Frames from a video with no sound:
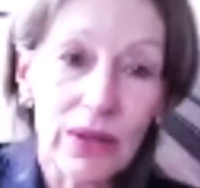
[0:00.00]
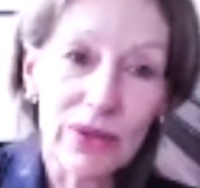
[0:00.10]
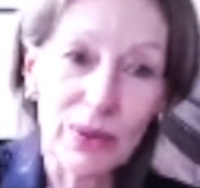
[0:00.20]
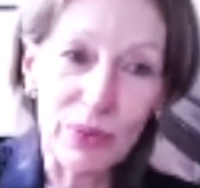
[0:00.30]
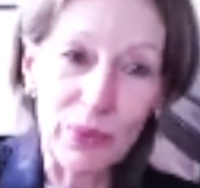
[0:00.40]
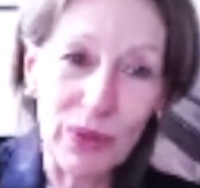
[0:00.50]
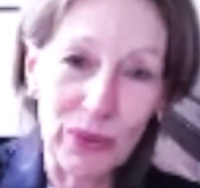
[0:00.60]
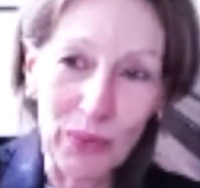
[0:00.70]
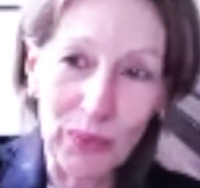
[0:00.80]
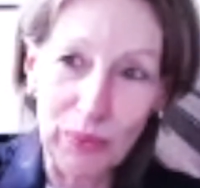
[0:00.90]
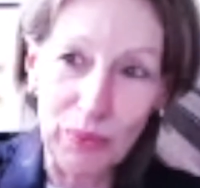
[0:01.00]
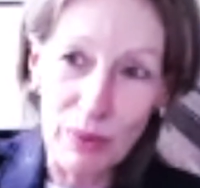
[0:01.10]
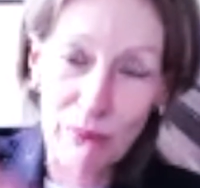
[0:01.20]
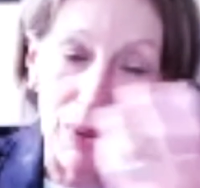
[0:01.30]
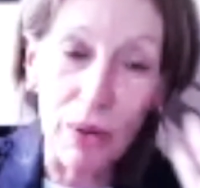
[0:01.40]
the we're we're
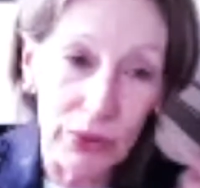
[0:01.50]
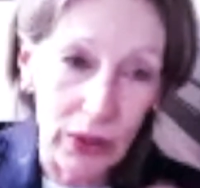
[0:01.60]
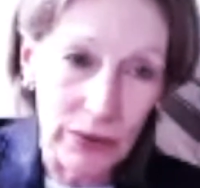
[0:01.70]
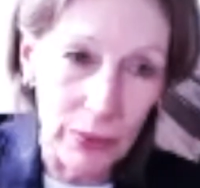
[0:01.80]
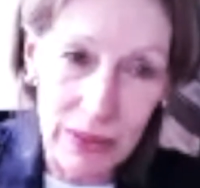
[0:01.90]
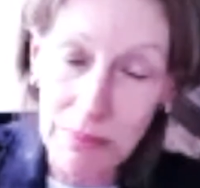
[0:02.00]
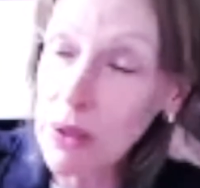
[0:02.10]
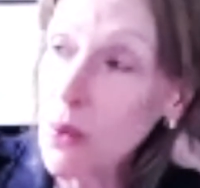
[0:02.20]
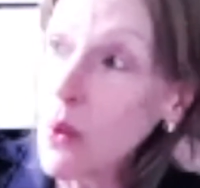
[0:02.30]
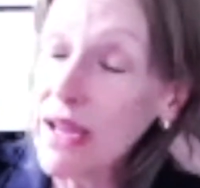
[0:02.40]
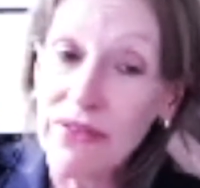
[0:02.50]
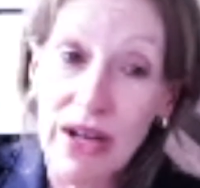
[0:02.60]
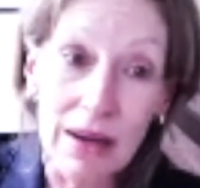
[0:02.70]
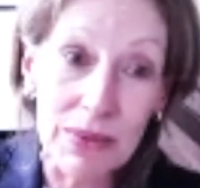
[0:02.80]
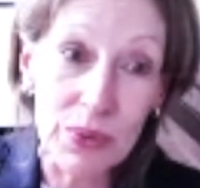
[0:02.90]
bowled over when the big wave
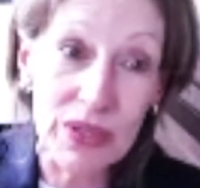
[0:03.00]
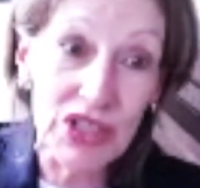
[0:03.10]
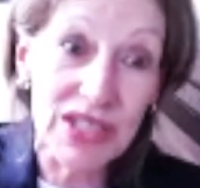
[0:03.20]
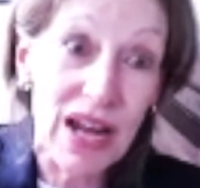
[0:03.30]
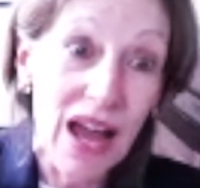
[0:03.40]
comes we just